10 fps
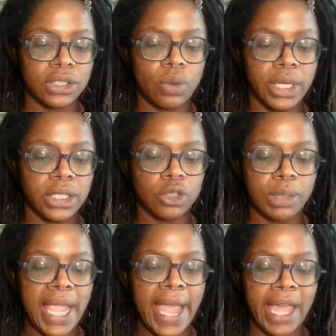going to
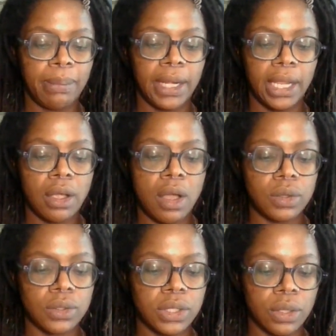be happening
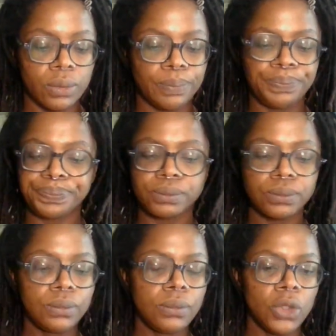also.
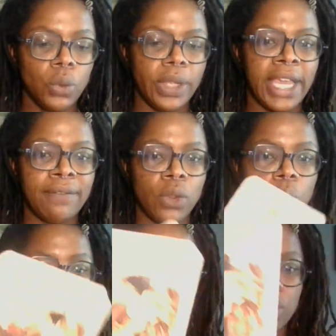We have the
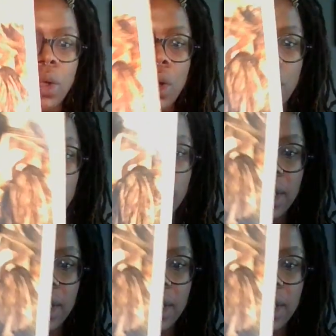world card